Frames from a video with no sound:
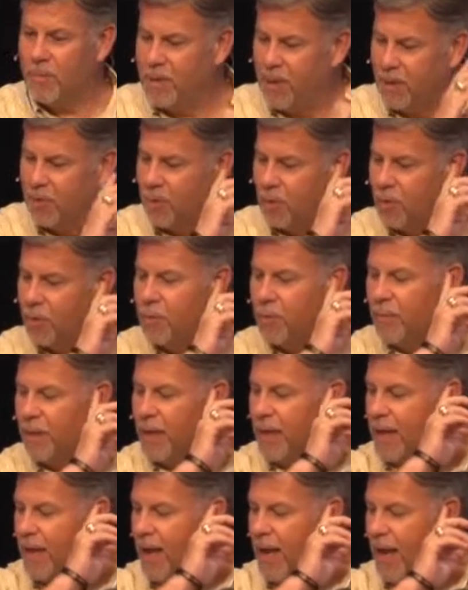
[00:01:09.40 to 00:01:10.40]
big room
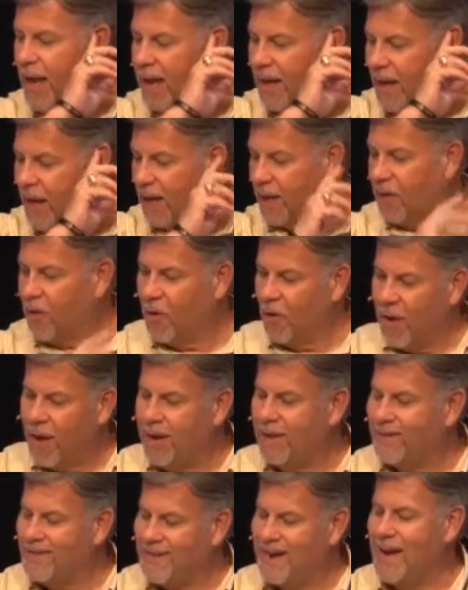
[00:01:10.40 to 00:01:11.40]
and had a
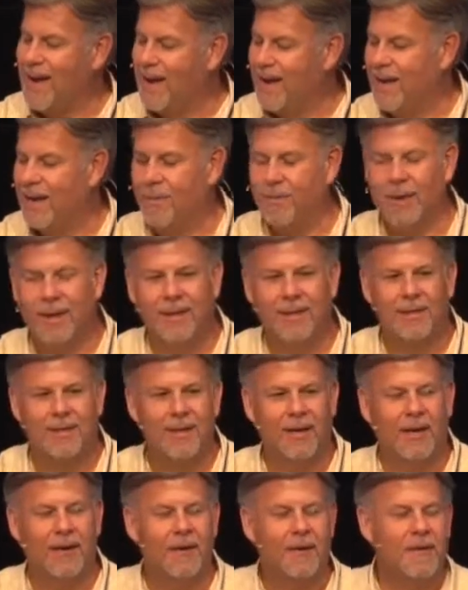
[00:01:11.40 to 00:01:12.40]
great time. And
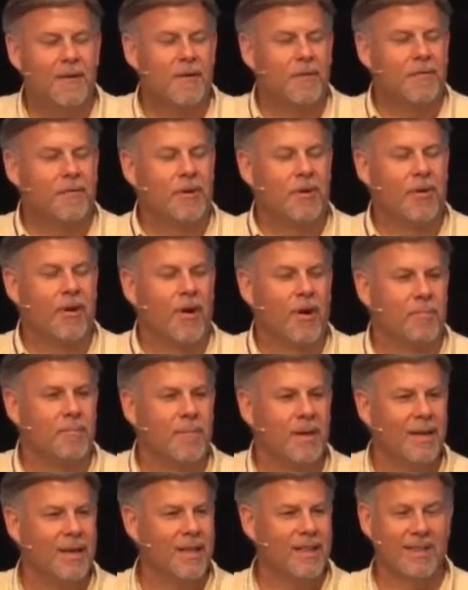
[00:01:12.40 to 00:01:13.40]
uh, there are
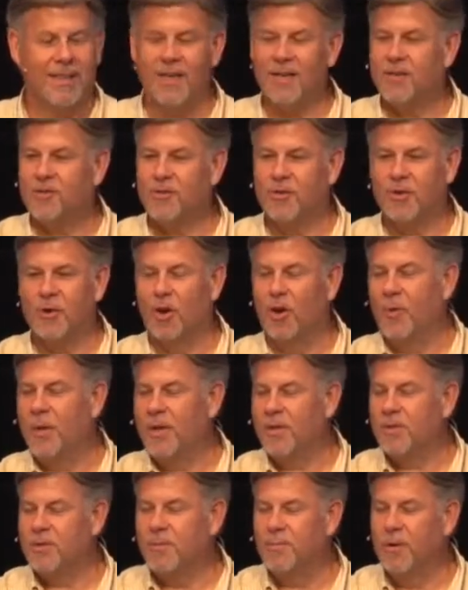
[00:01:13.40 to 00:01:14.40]
many things that go
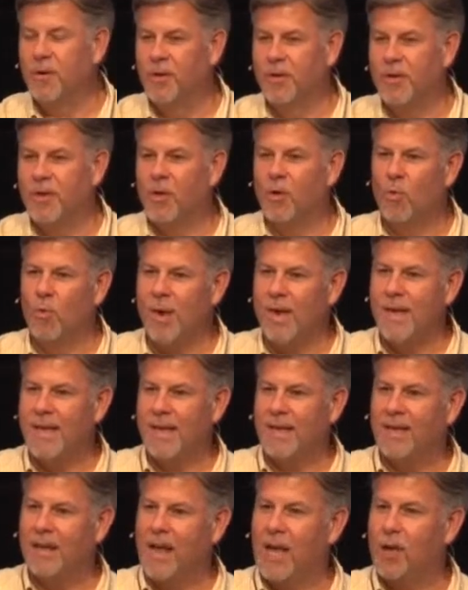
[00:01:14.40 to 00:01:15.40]
into building a
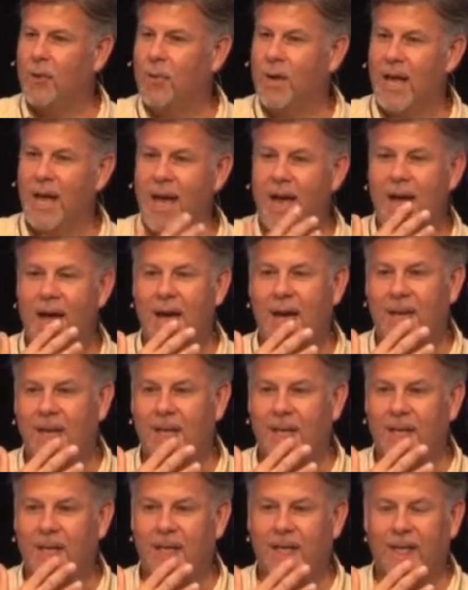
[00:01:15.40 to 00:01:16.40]
weekend like we had,
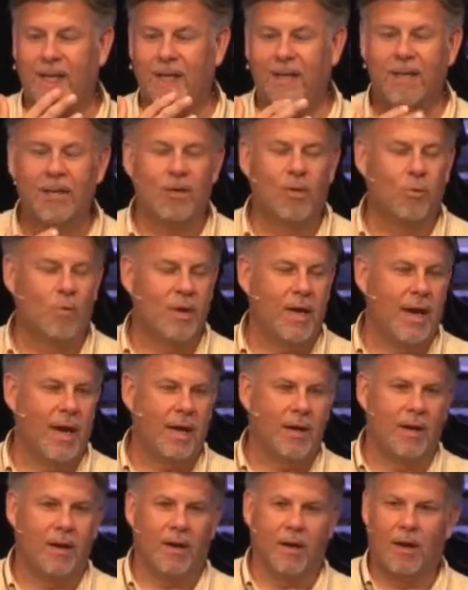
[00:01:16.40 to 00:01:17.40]
and uh, we
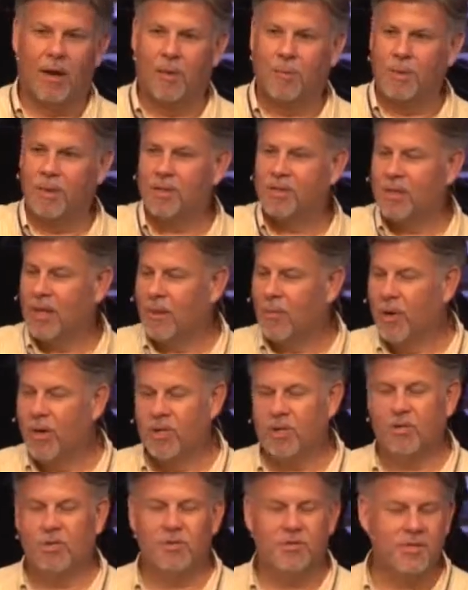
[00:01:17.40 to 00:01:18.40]
had a, a, big
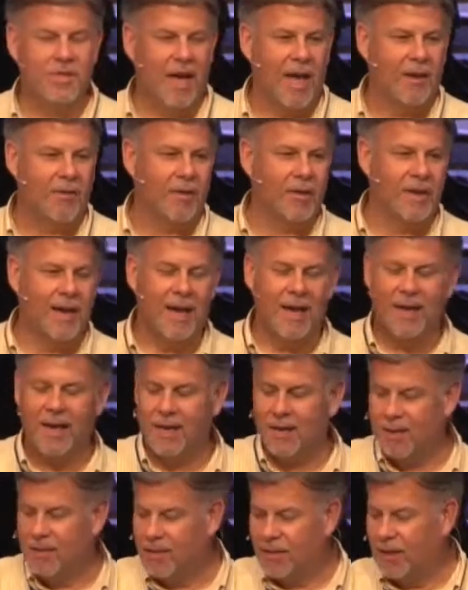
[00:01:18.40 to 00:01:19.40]
celebration on Saturday
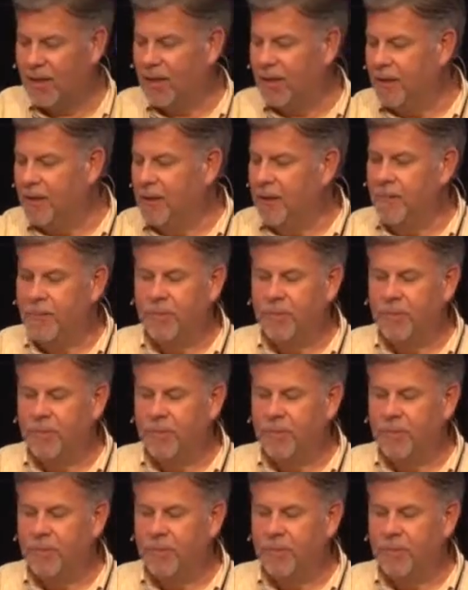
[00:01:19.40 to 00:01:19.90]
night and then